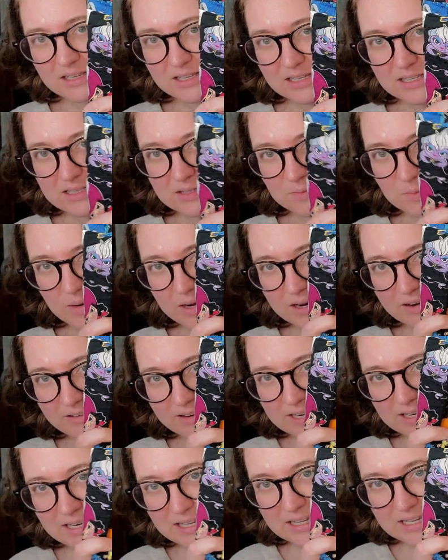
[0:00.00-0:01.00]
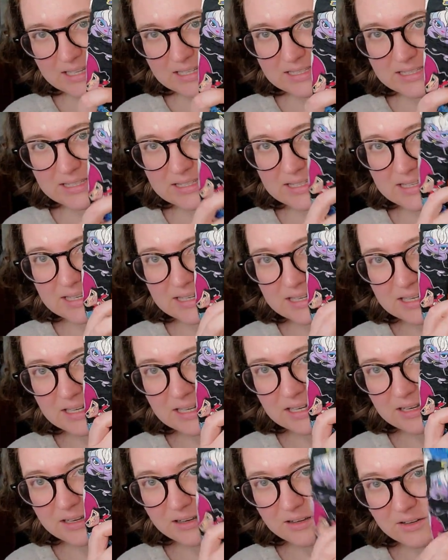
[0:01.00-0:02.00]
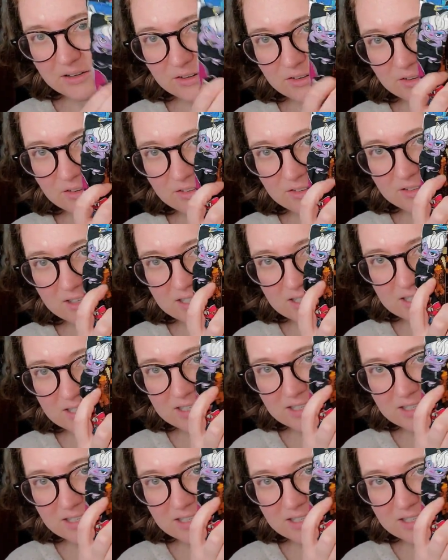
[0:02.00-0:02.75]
is where it is now.